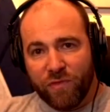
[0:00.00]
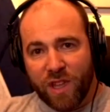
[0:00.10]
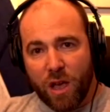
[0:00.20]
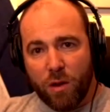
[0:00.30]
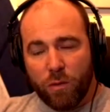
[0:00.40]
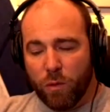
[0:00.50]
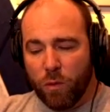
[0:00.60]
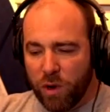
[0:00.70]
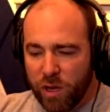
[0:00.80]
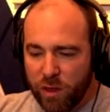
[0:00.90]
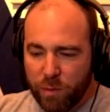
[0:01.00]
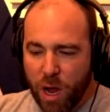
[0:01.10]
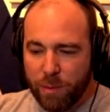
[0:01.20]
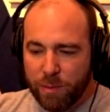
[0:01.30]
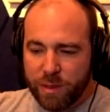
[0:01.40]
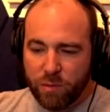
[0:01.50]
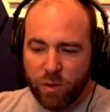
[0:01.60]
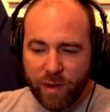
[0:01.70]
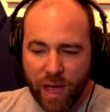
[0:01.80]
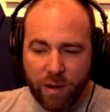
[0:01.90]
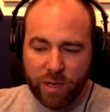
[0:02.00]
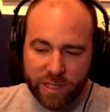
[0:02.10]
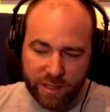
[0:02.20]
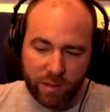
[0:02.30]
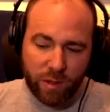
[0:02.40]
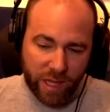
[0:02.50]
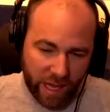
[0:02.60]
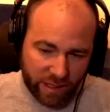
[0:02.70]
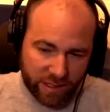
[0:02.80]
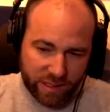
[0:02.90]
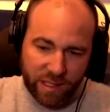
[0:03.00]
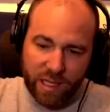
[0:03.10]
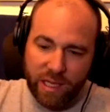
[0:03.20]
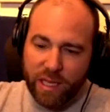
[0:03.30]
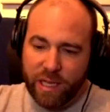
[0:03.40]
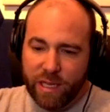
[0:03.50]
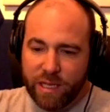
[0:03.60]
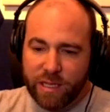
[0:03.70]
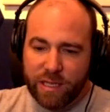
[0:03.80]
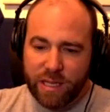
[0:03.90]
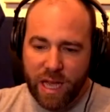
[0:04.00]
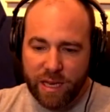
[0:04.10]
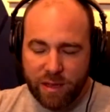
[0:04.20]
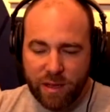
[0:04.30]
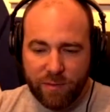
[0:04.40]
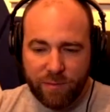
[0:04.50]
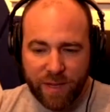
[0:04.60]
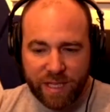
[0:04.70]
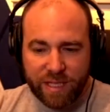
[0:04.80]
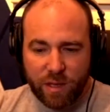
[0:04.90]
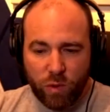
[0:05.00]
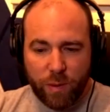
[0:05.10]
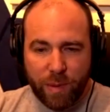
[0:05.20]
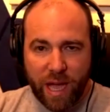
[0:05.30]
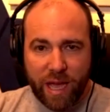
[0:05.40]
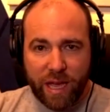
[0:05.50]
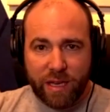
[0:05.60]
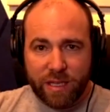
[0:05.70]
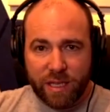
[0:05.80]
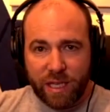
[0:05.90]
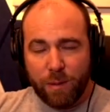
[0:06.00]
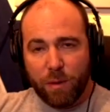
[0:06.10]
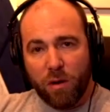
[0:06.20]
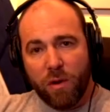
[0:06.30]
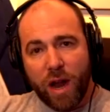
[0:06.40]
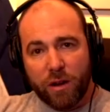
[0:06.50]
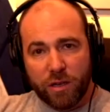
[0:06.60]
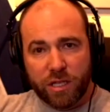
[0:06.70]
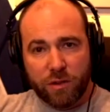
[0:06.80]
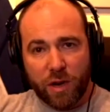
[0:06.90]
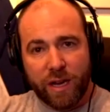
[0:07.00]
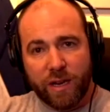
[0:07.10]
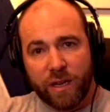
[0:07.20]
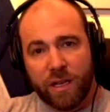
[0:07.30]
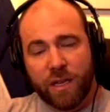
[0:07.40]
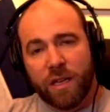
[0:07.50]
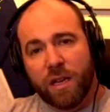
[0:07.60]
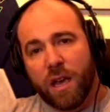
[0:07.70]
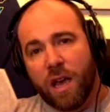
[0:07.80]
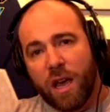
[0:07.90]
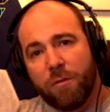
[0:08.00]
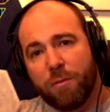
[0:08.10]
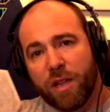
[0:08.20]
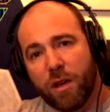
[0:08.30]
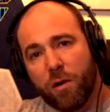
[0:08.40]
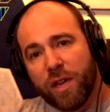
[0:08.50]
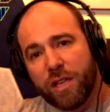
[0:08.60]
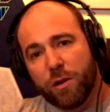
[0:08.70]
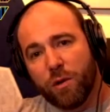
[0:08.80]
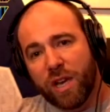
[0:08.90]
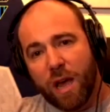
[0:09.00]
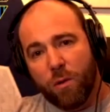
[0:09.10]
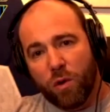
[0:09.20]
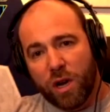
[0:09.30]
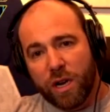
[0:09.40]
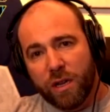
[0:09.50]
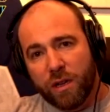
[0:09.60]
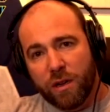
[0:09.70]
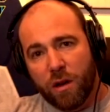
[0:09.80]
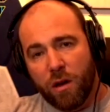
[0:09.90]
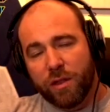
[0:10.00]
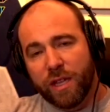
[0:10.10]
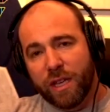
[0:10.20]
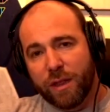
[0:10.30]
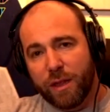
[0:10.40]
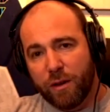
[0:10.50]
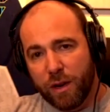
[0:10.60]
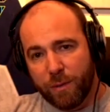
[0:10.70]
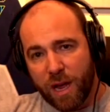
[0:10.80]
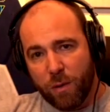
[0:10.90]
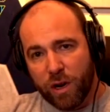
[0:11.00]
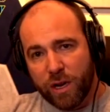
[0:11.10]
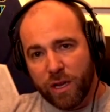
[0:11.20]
Now, one of the problems that we've had recently with Hex is that the fees that we pay to keep our records straight have been going to a network called the Ethereum network.